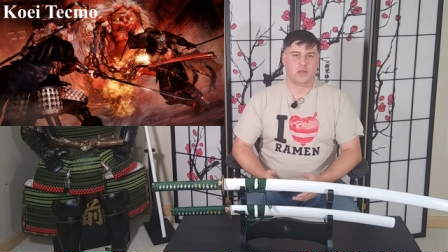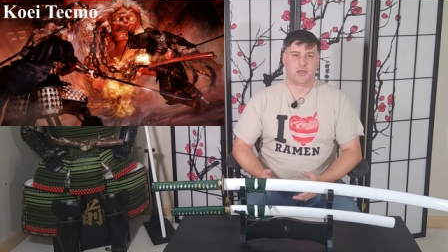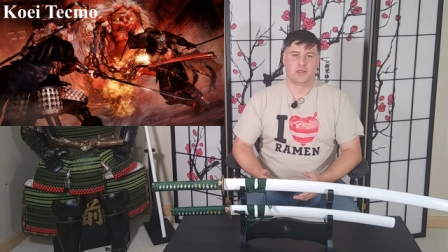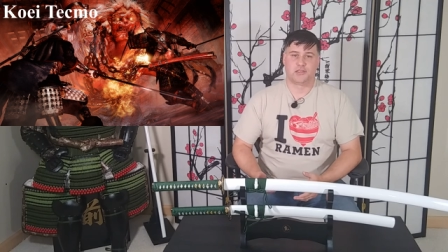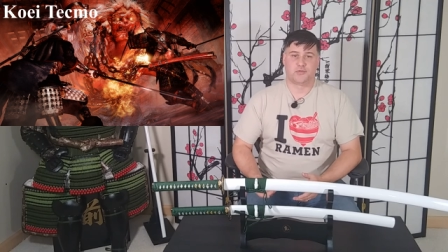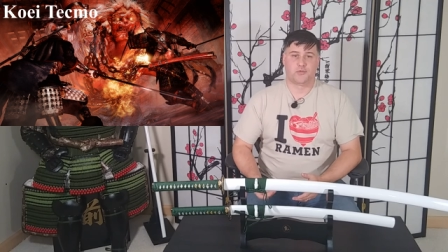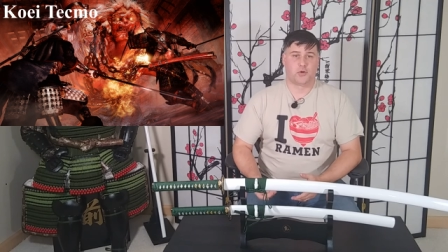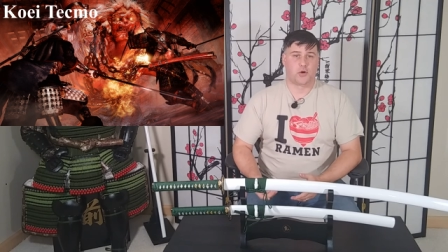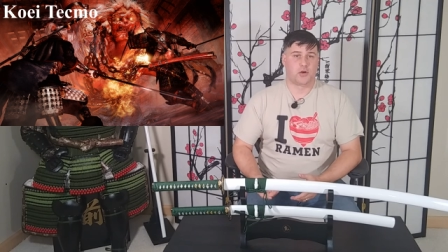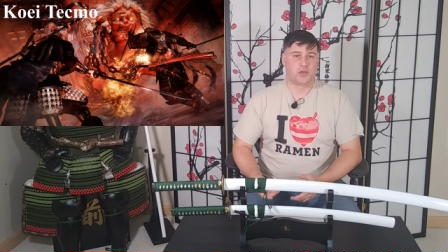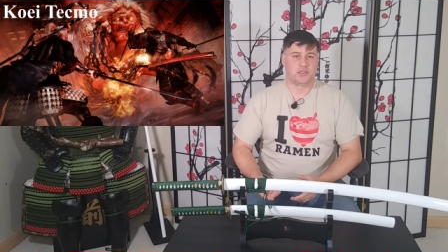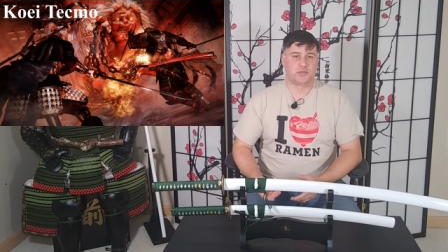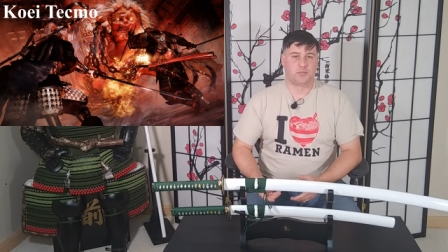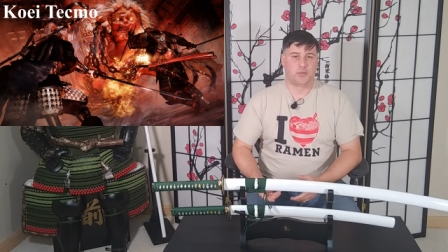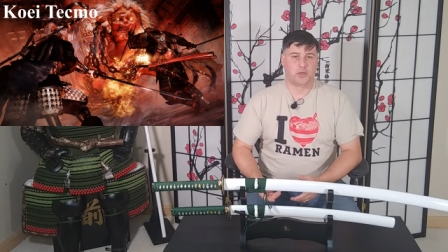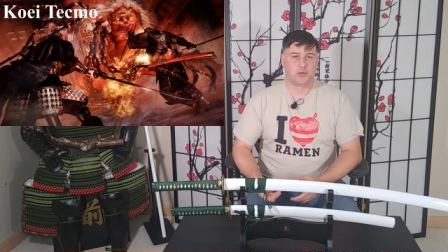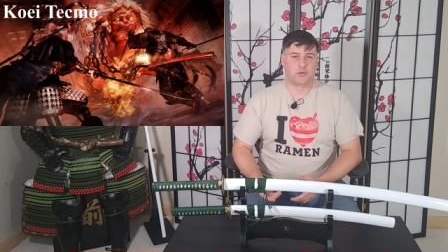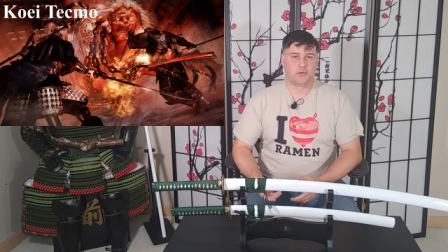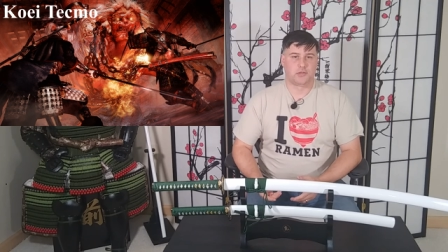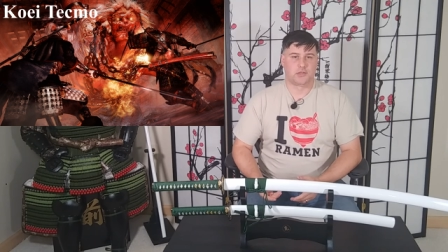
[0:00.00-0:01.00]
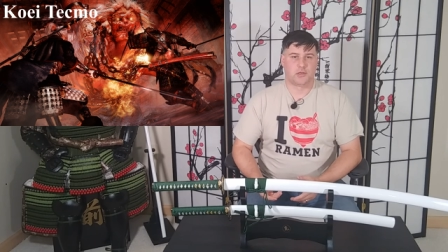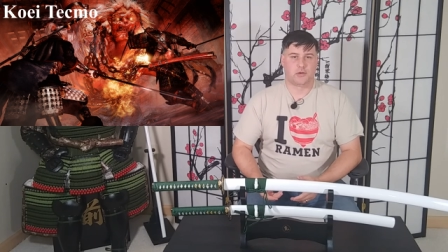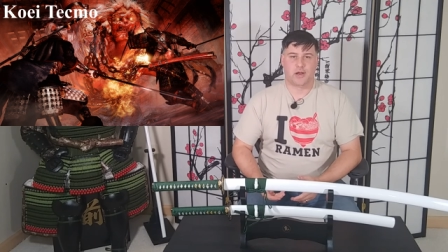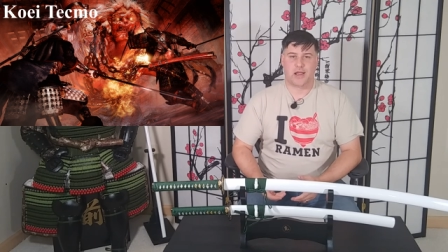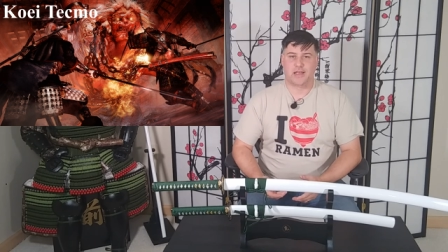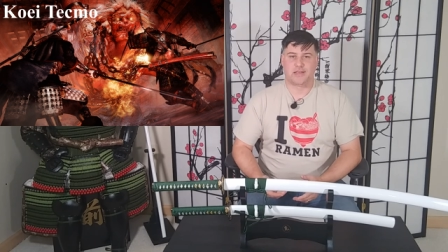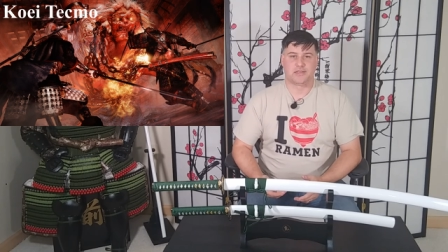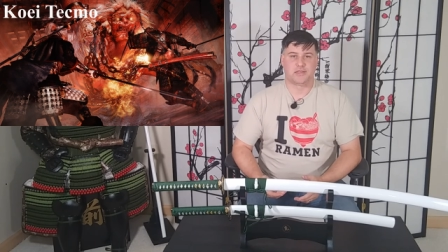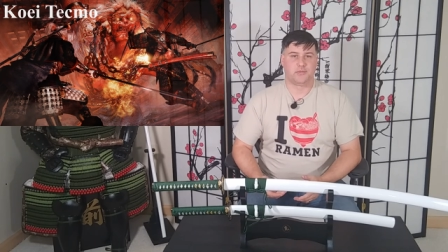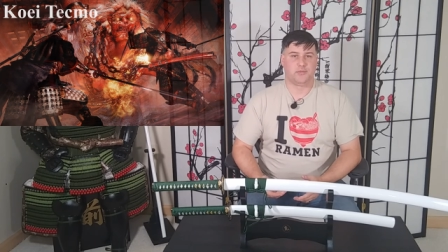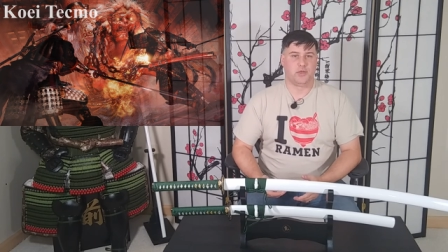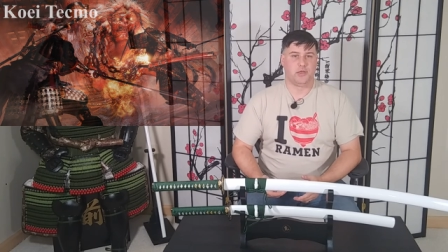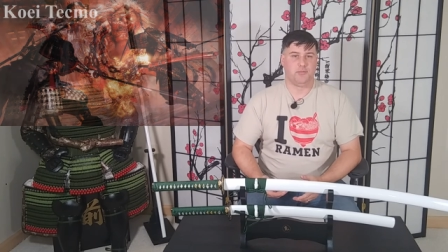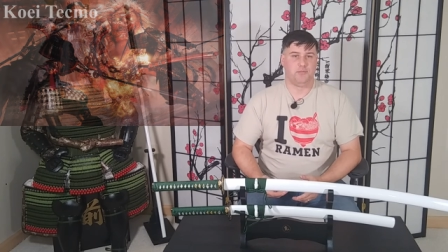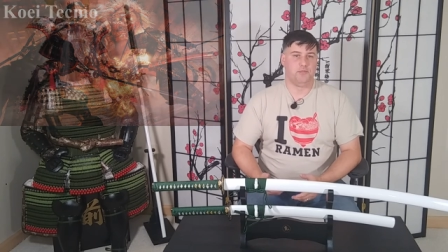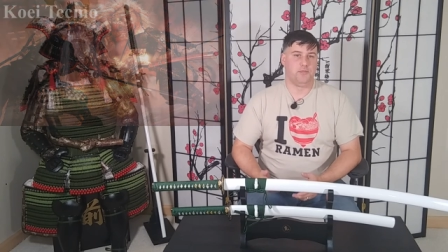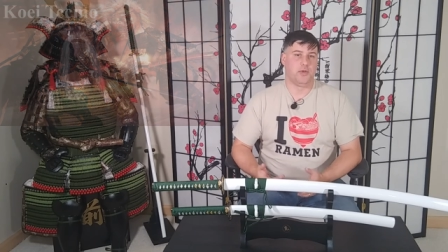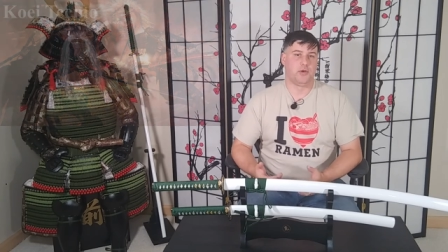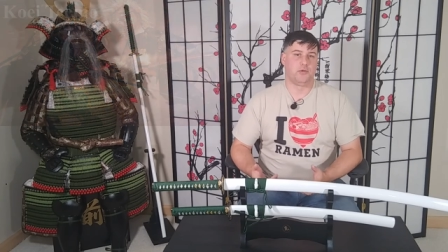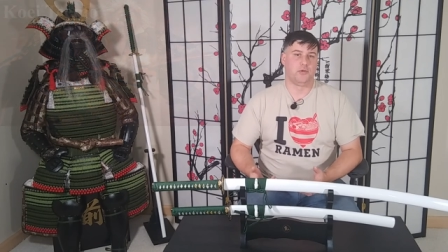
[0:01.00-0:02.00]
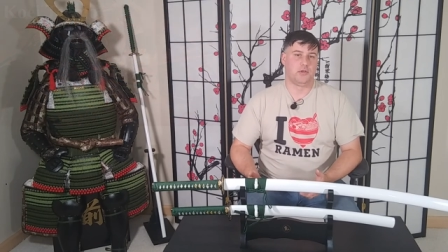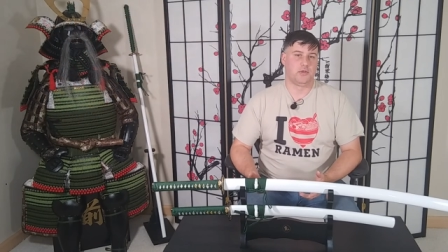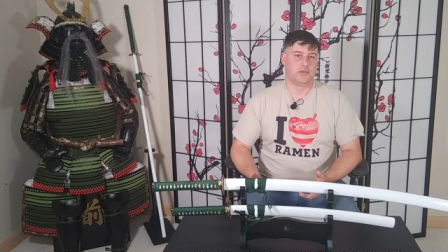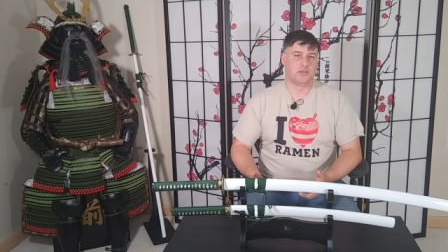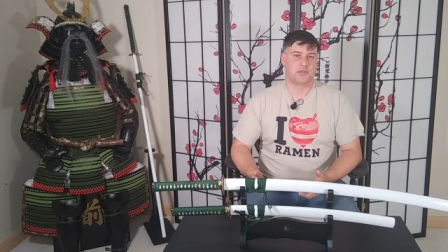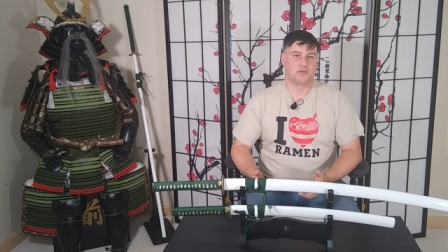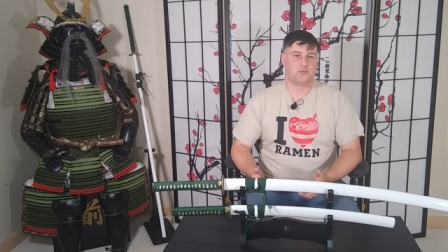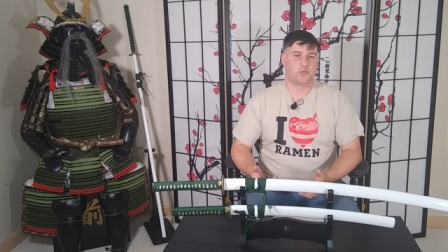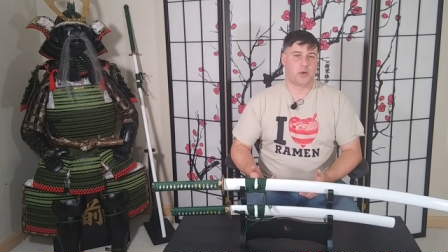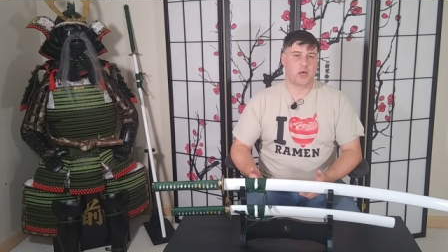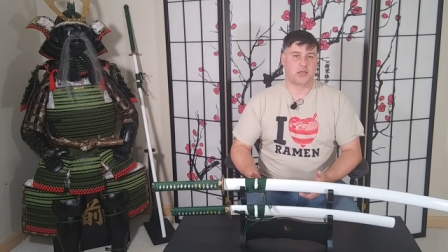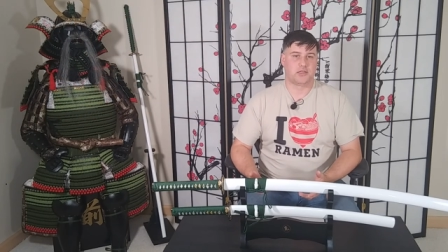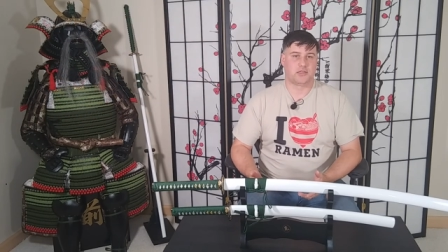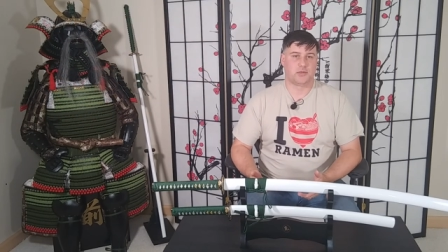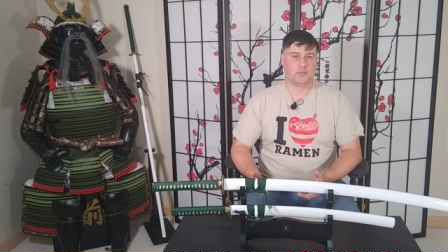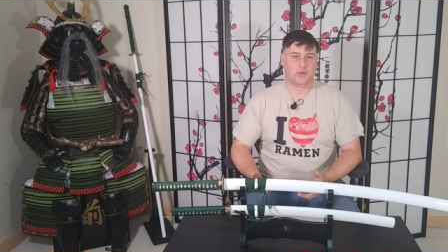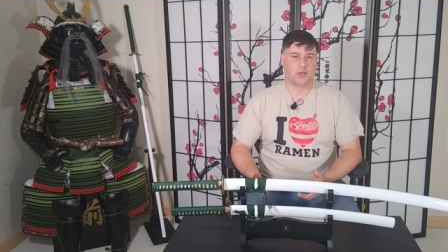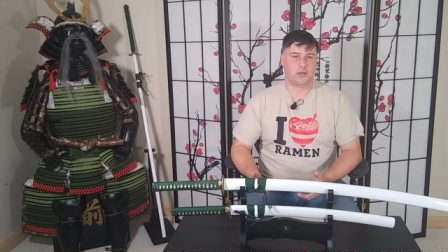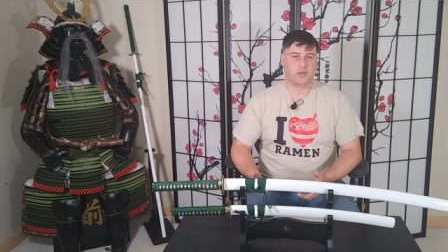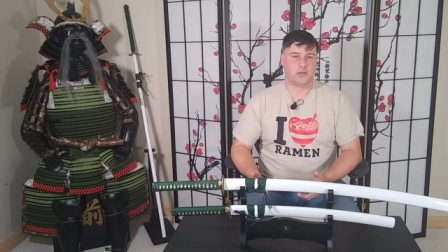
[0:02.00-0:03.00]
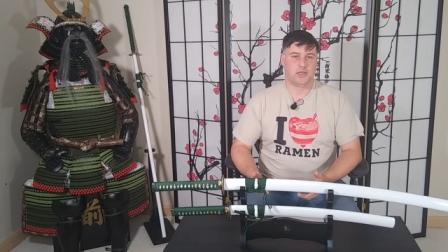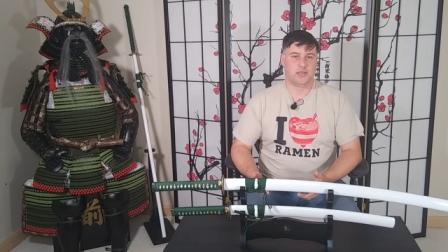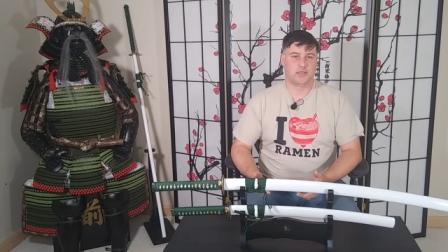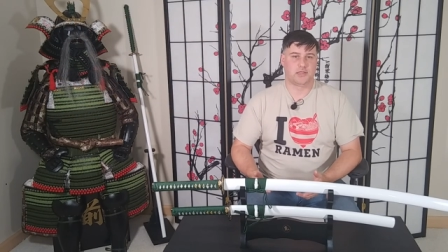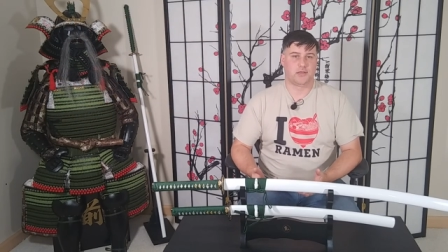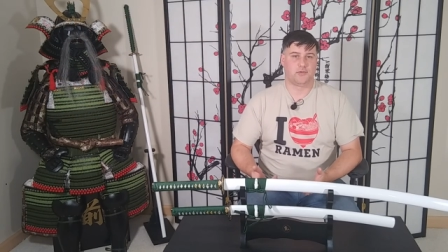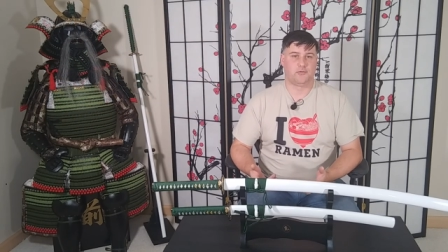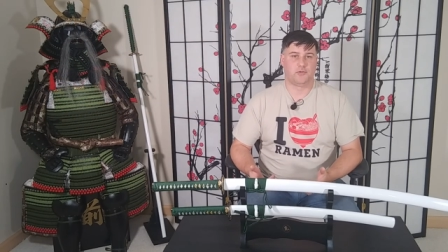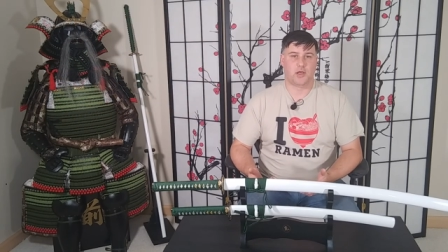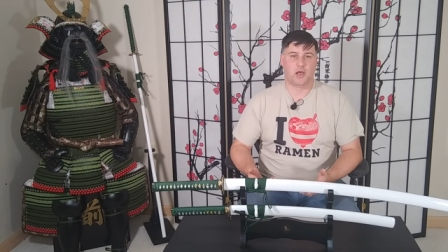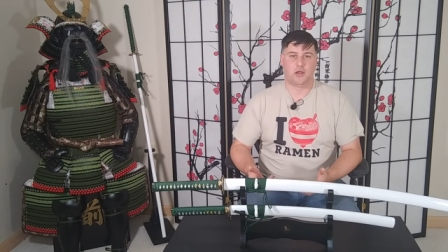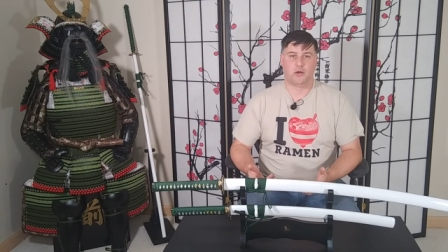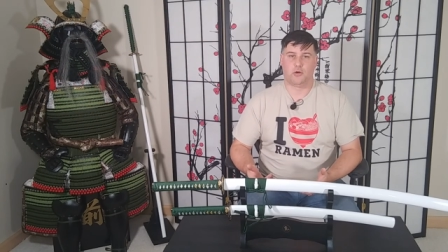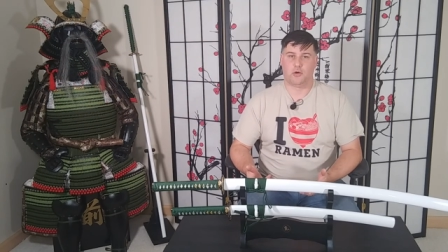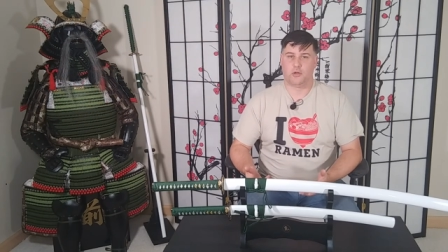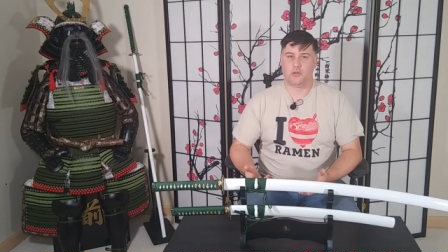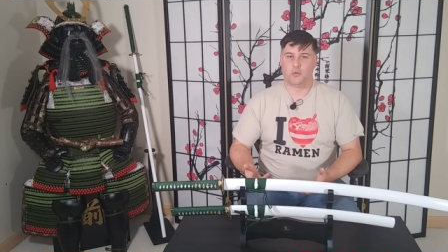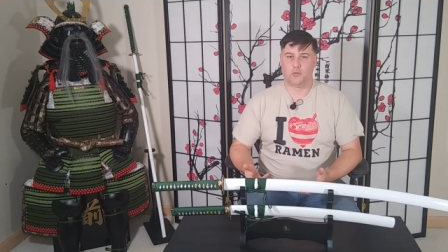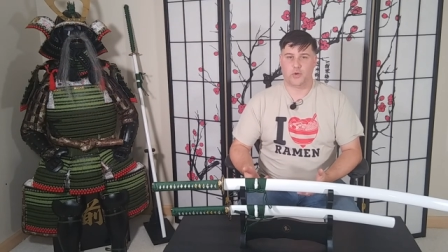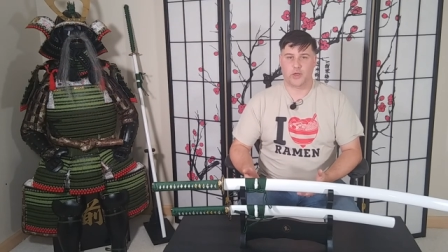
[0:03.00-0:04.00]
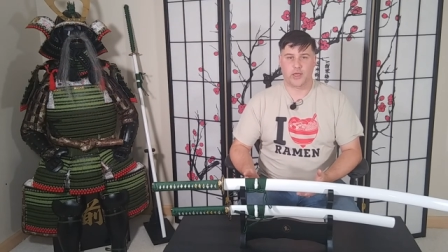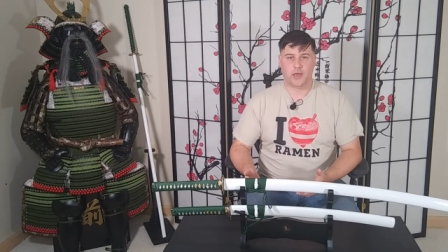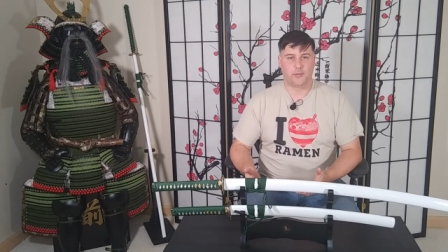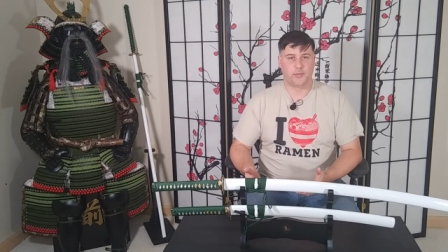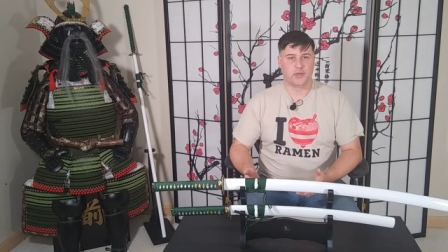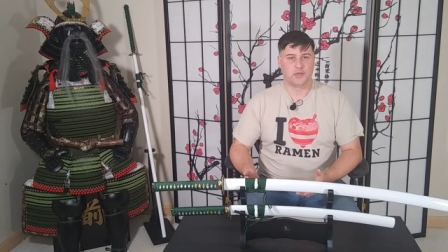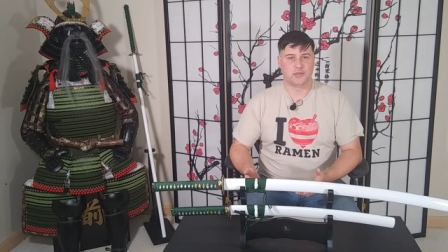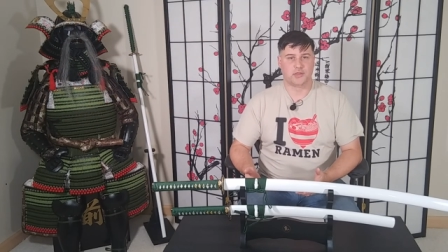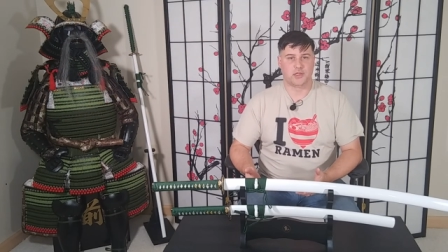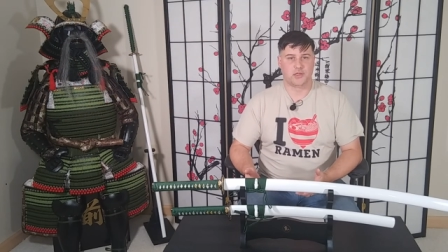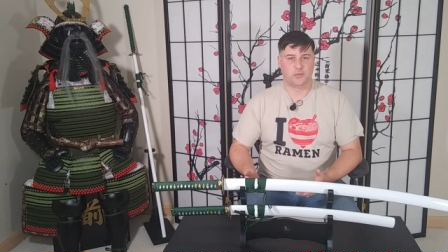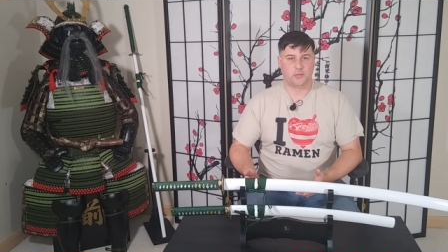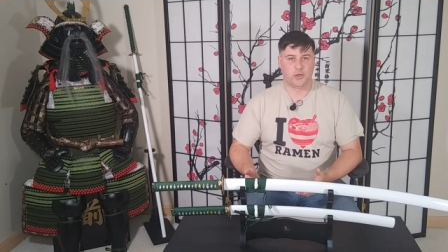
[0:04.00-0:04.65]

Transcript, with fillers: As far as builds, there has to be millions of possibilities, if not all the way up into the